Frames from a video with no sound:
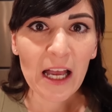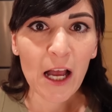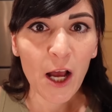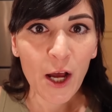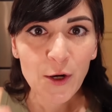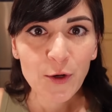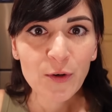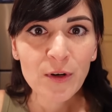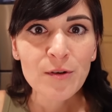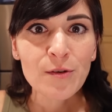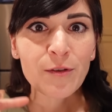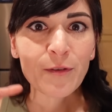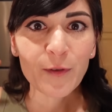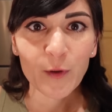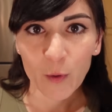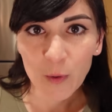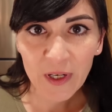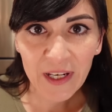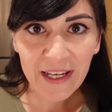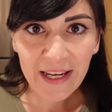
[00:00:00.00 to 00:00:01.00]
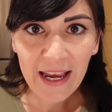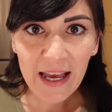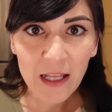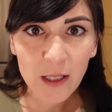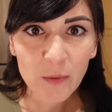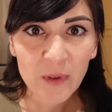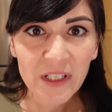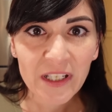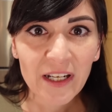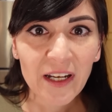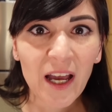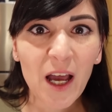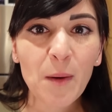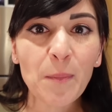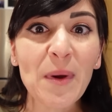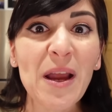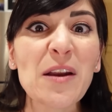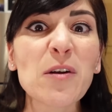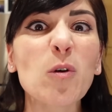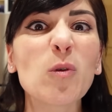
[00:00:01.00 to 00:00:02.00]
130 calories a
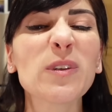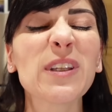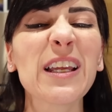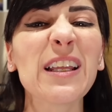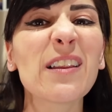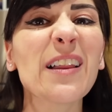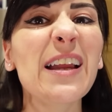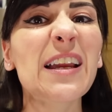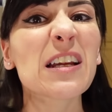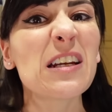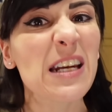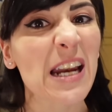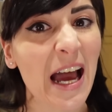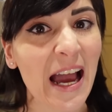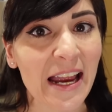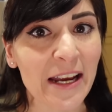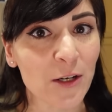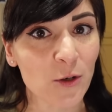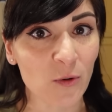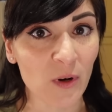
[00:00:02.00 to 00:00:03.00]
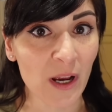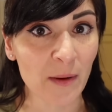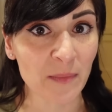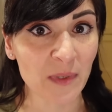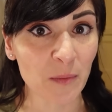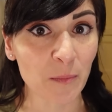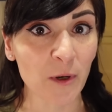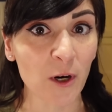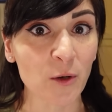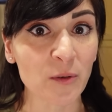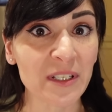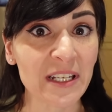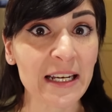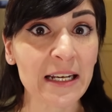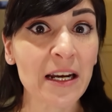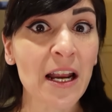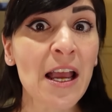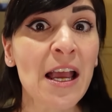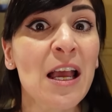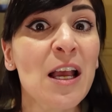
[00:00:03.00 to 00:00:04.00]
cup and only like 9 grams of
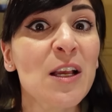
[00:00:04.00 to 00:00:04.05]
protein.